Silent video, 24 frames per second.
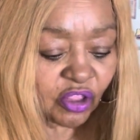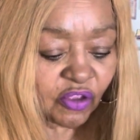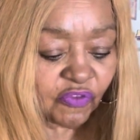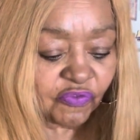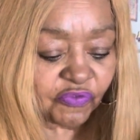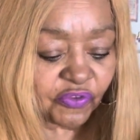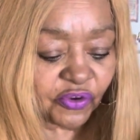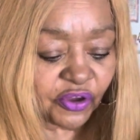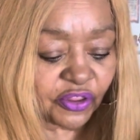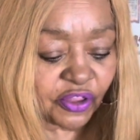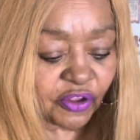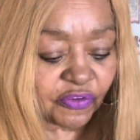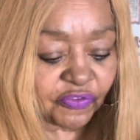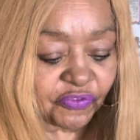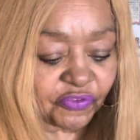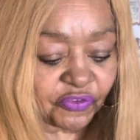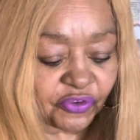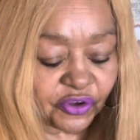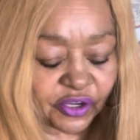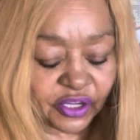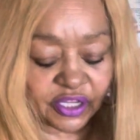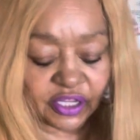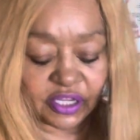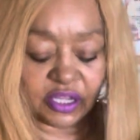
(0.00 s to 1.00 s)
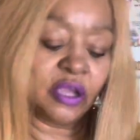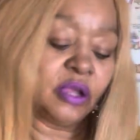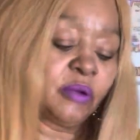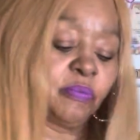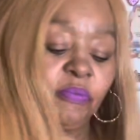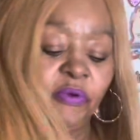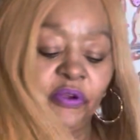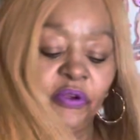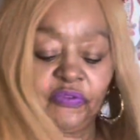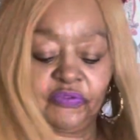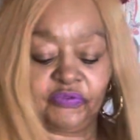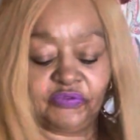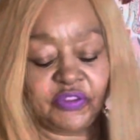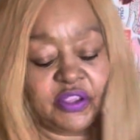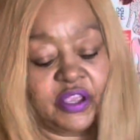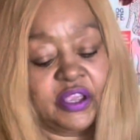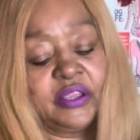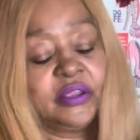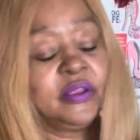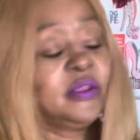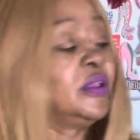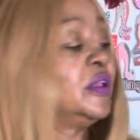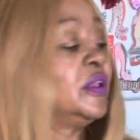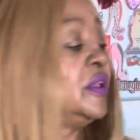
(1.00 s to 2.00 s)
for the free uh,
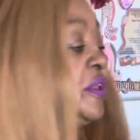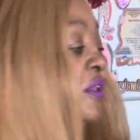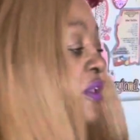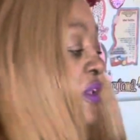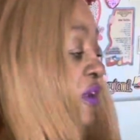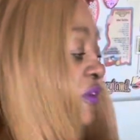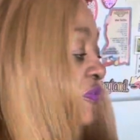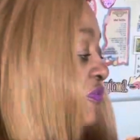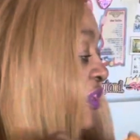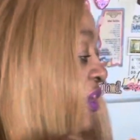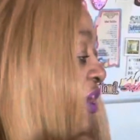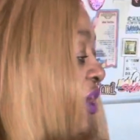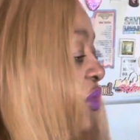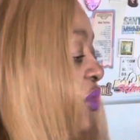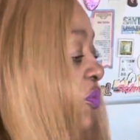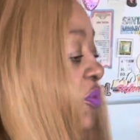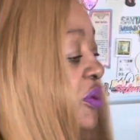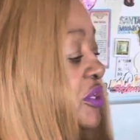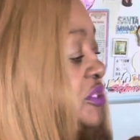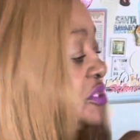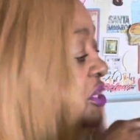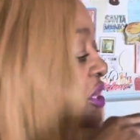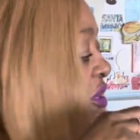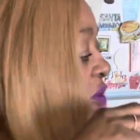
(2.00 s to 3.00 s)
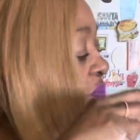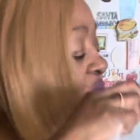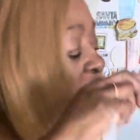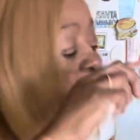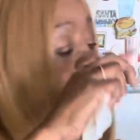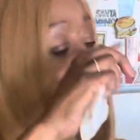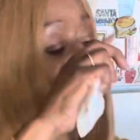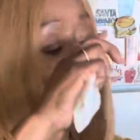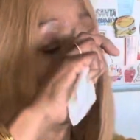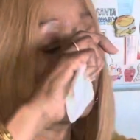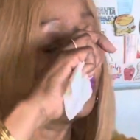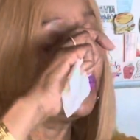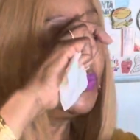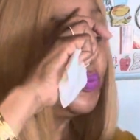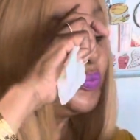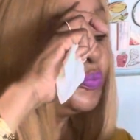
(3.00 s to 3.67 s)
birthday gift. They always come through.